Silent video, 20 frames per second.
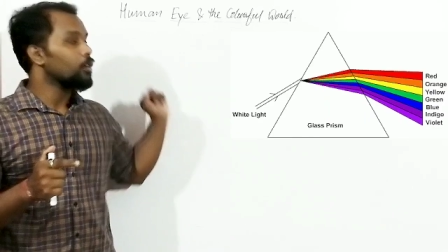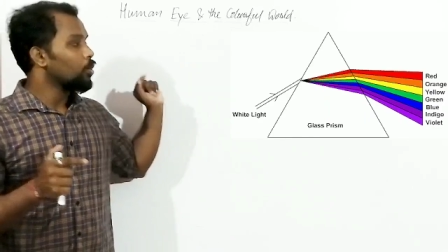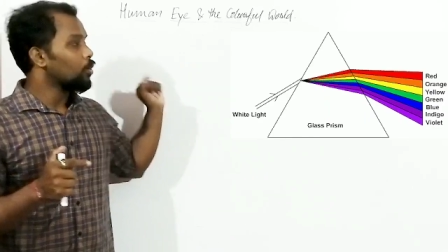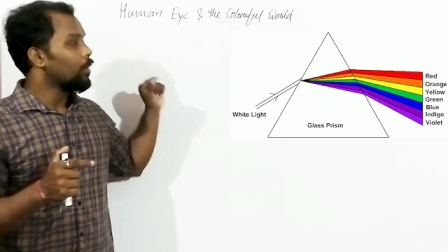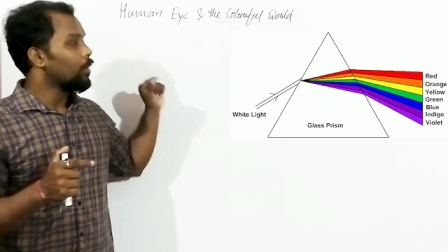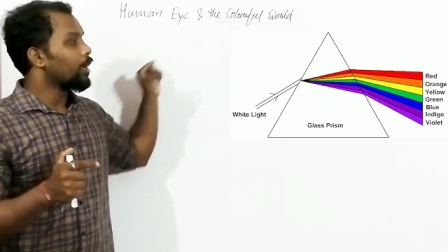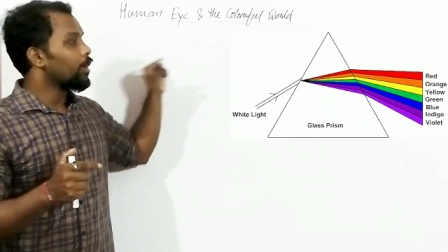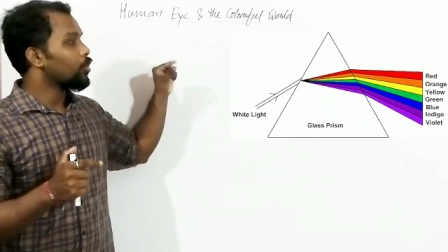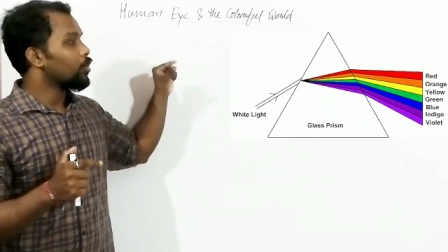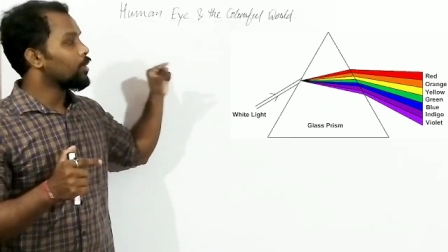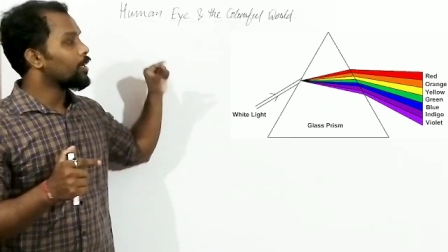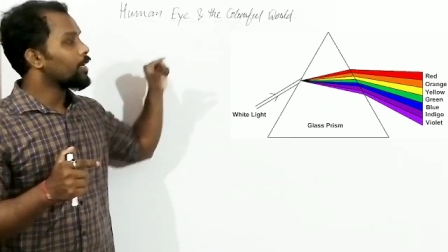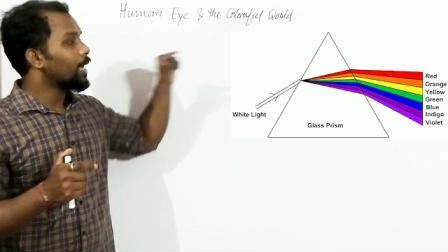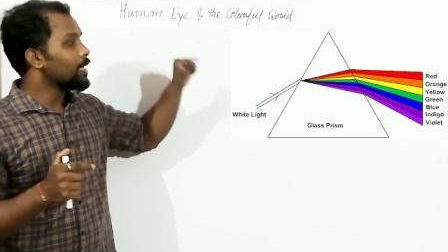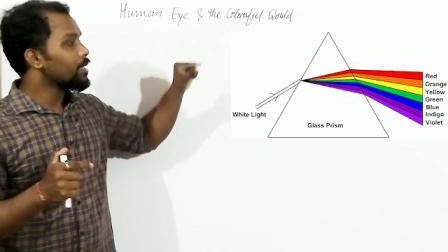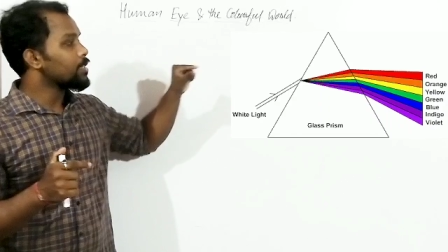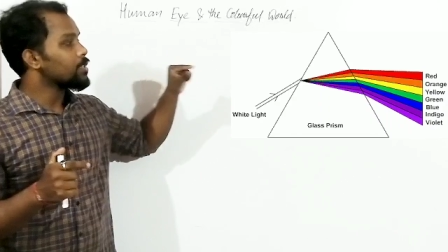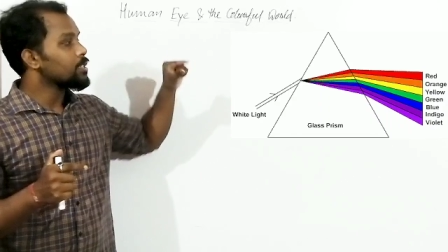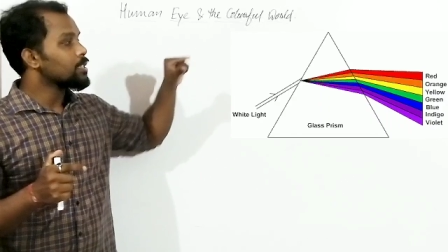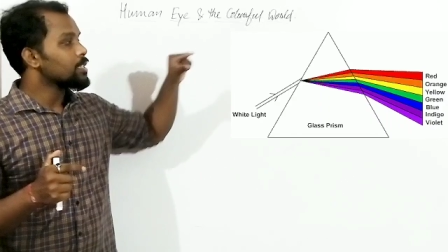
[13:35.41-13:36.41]
We are going to
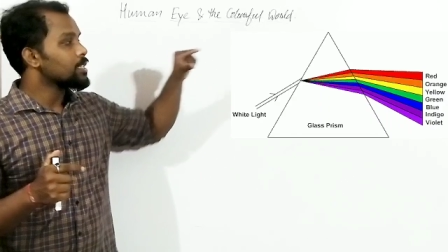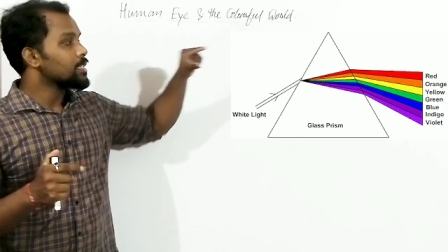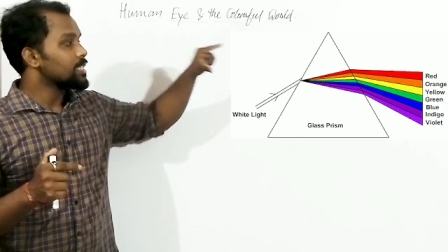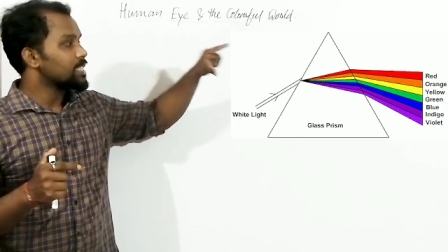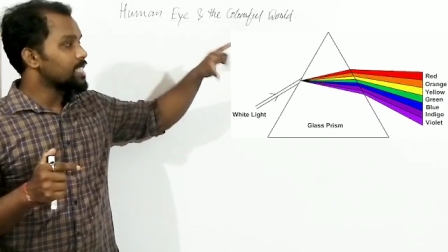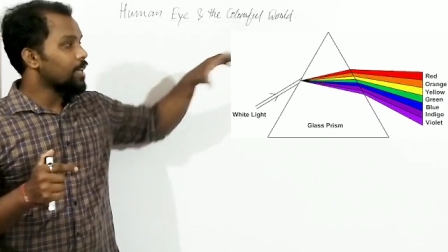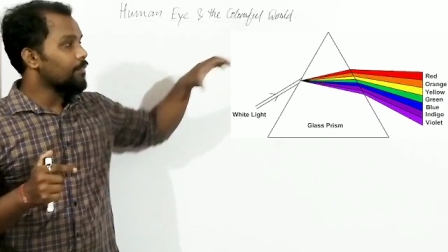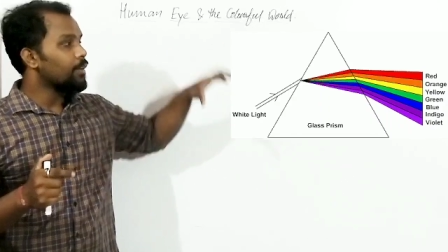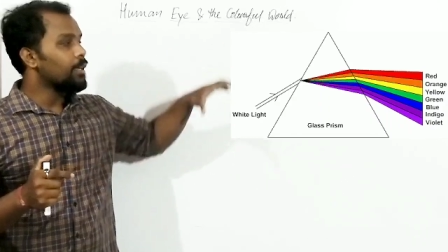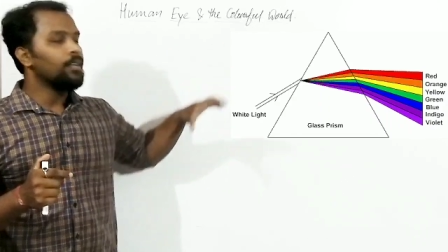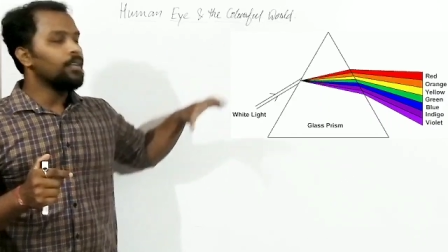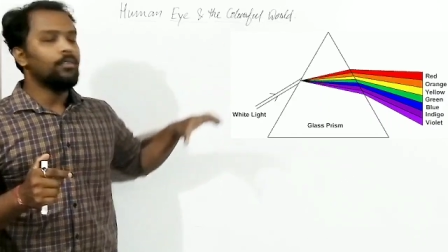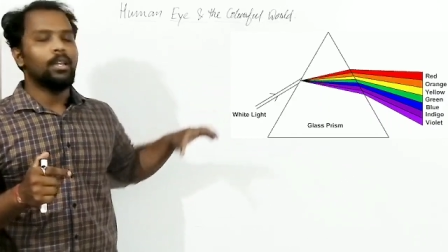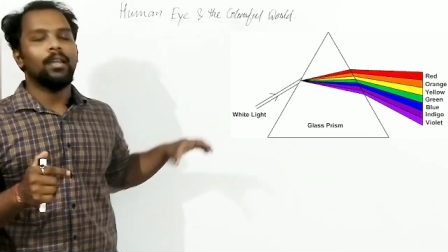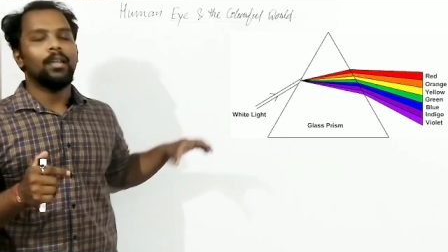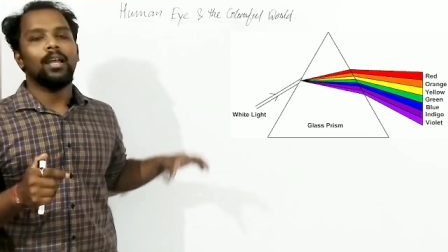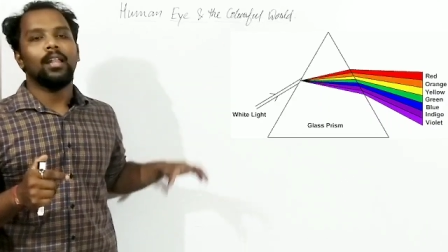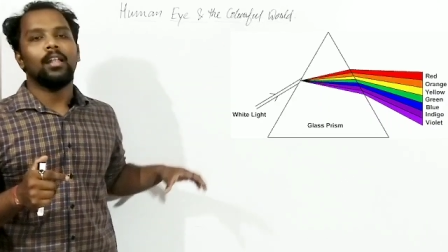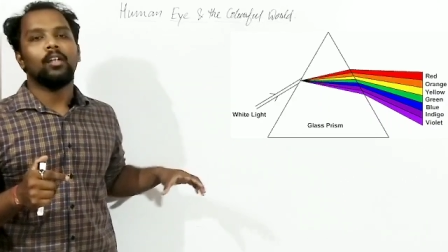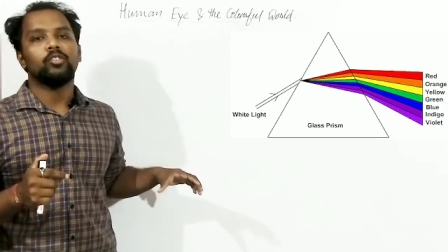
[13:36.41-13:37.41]
get 7 different
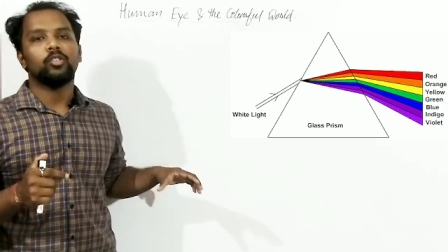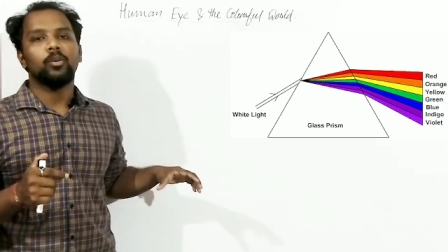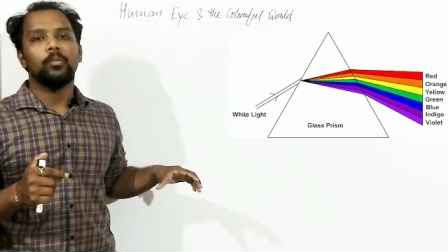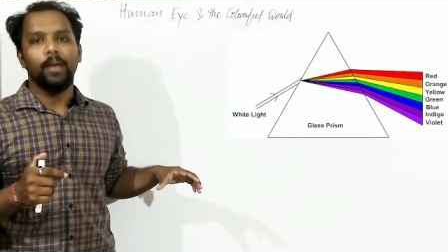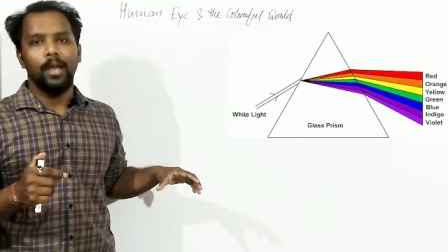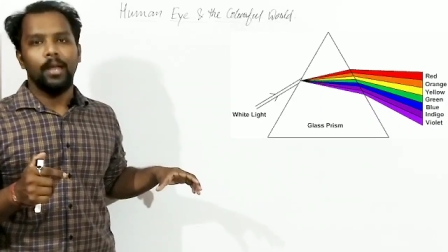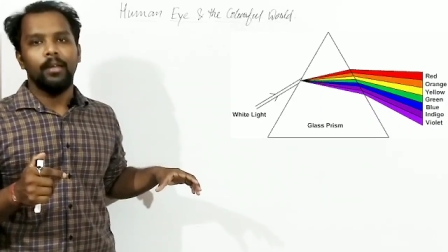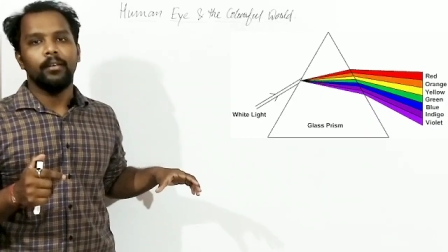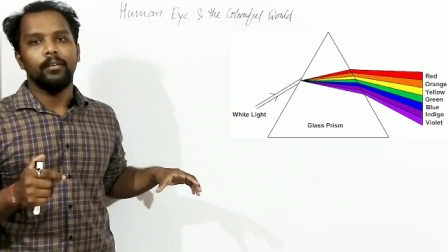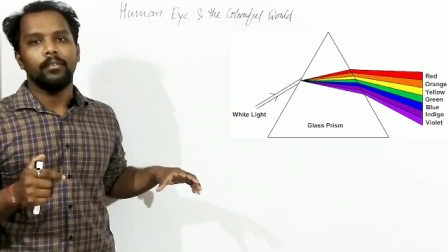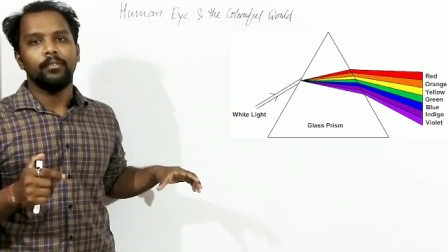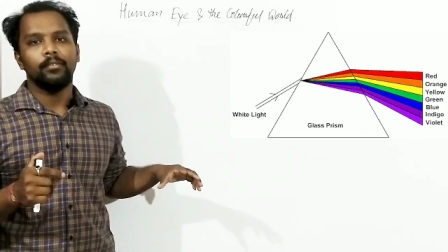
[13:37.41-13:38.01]
colors of band.